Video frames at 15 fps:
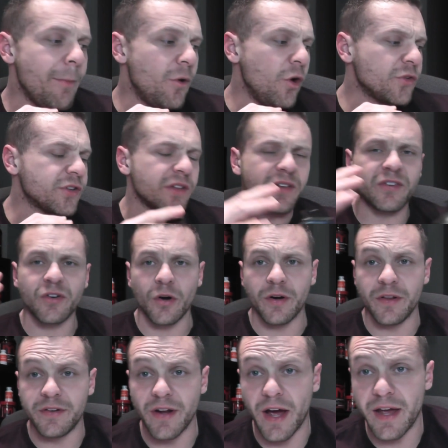Also at the start
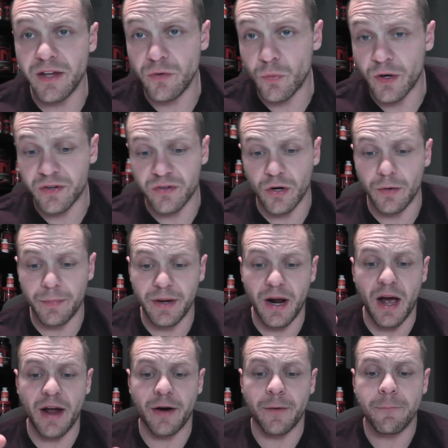of the diet, you want to start a bit
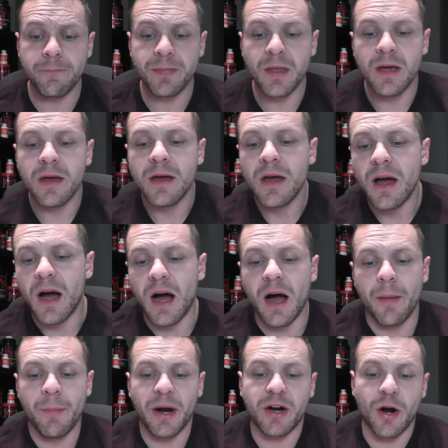higher.
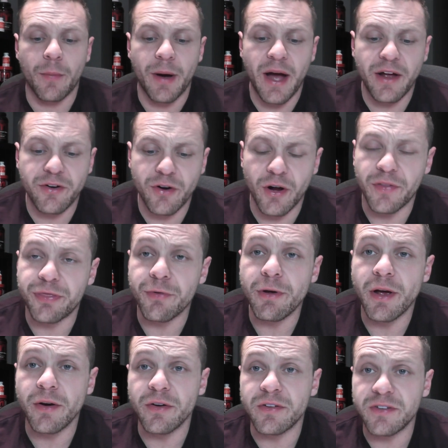Um, my carbohydrate at
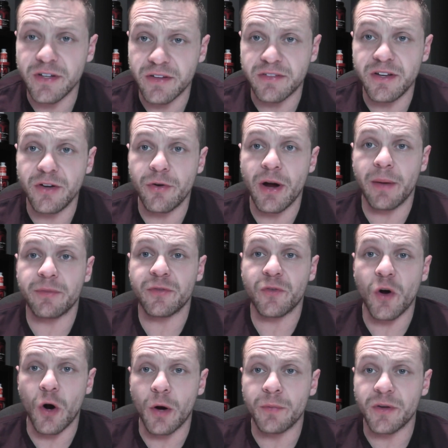360 grams of
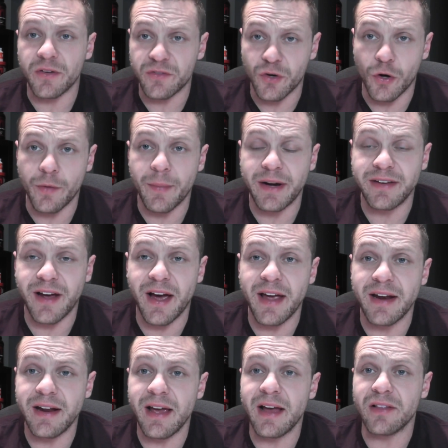carbs. I started my
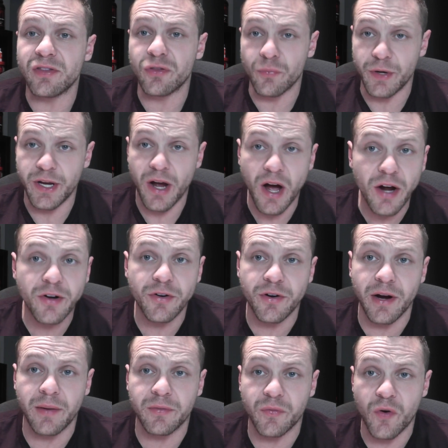diet at 300
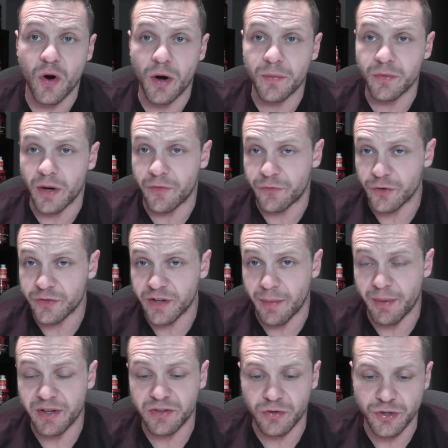grams of carbs when I first
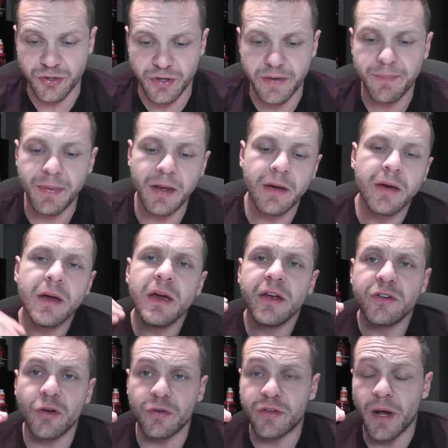had my surgery.
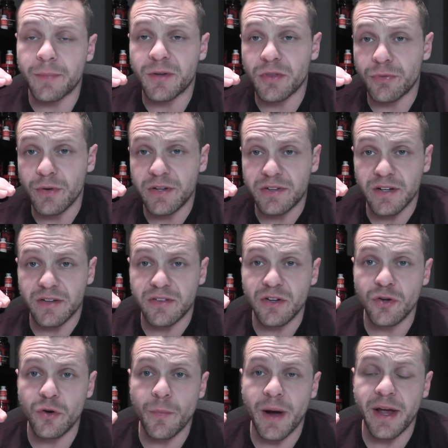So it's up to 360
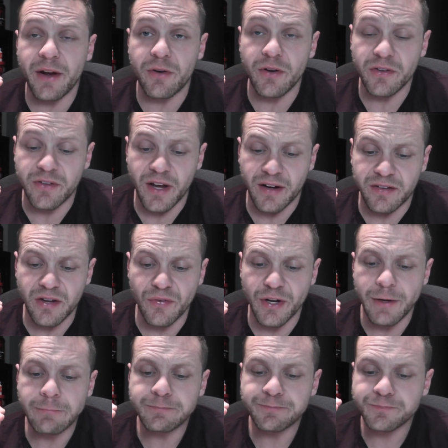due to my increased
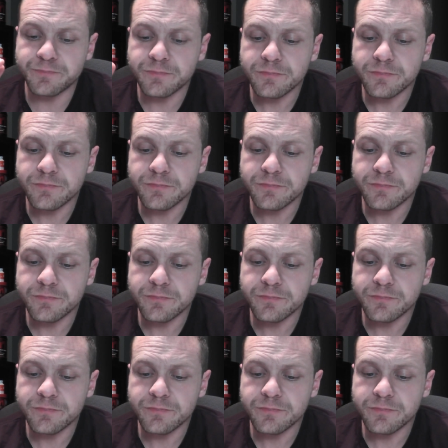activity.